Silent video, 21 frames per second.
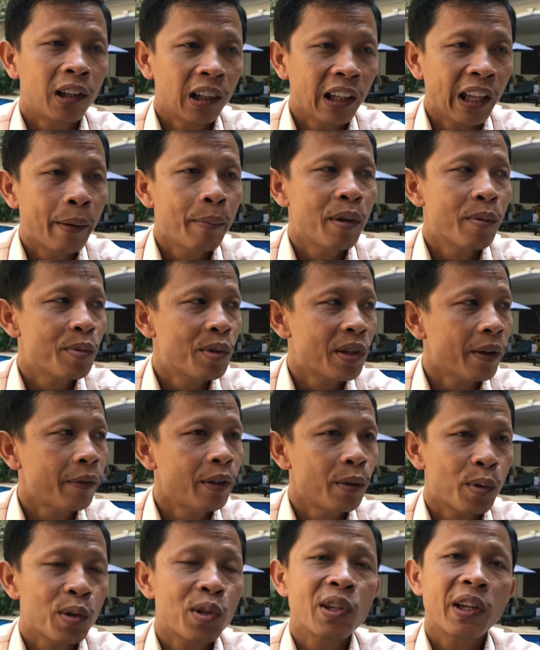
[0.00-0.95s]
claimed himself
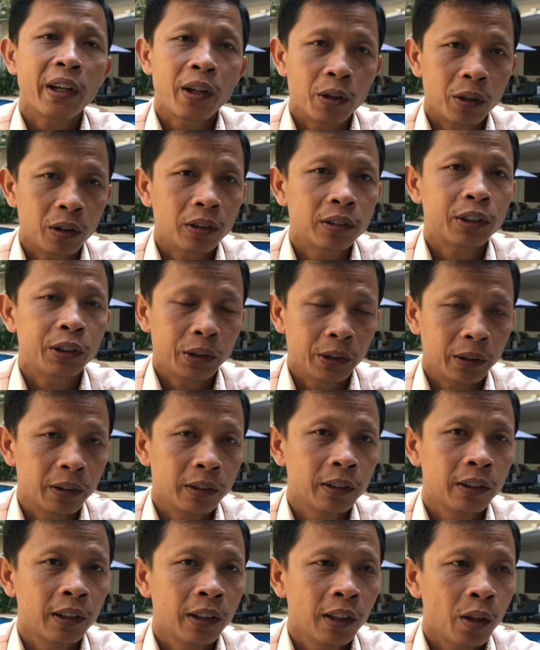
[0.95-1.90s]
he was single too.
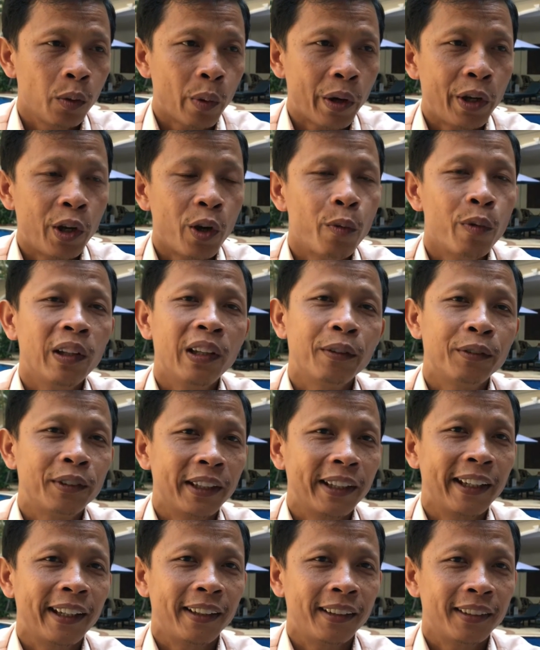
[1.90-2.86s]
Why don't we live
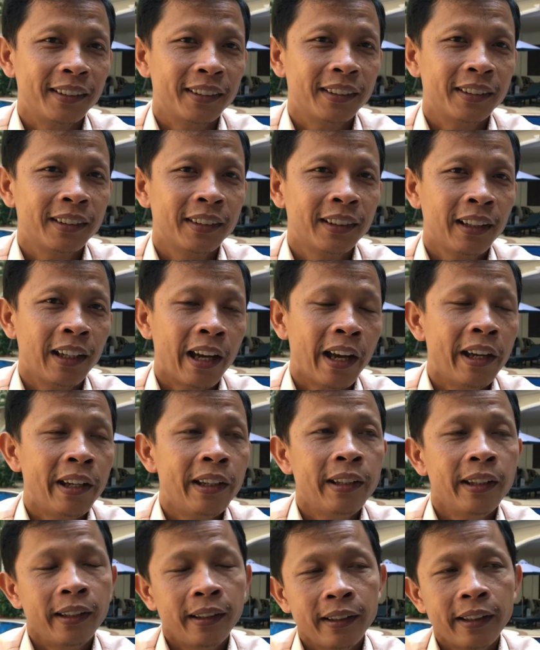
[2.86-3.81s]
together?
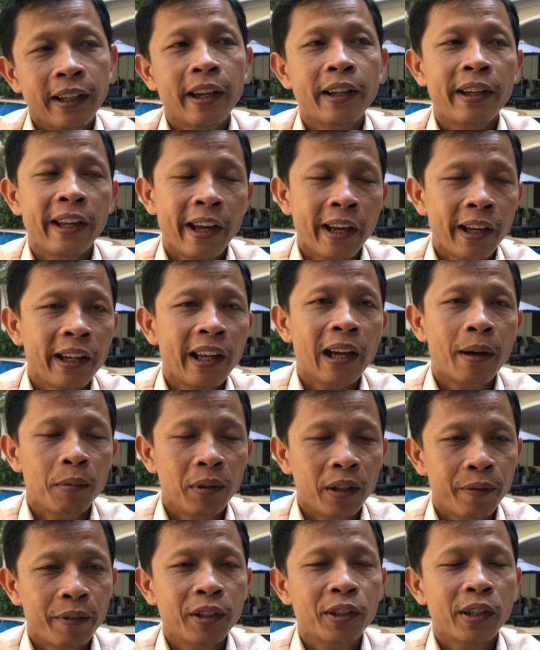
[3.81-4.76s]
And they, uh, yeah, they ended
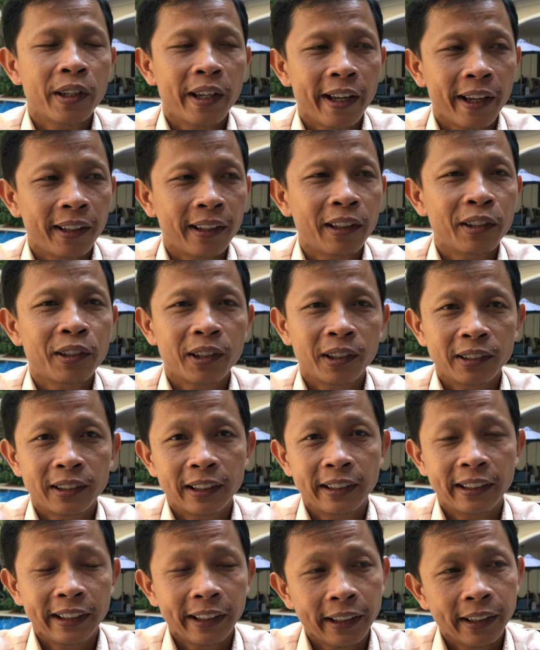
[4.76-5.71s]
up living together until
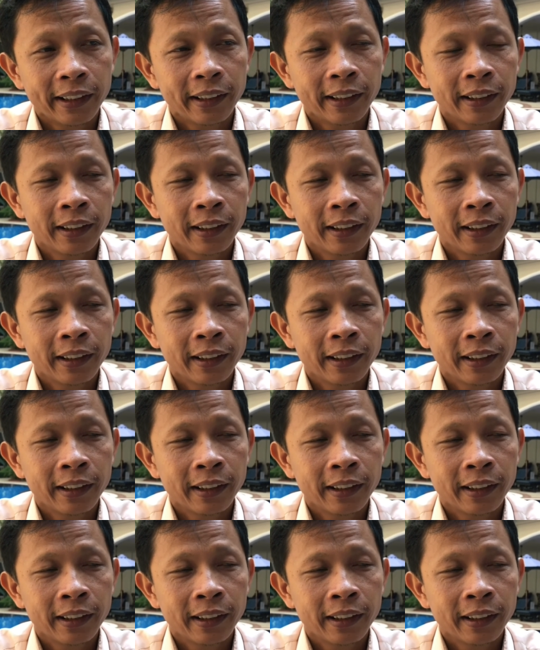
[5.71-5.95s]
today.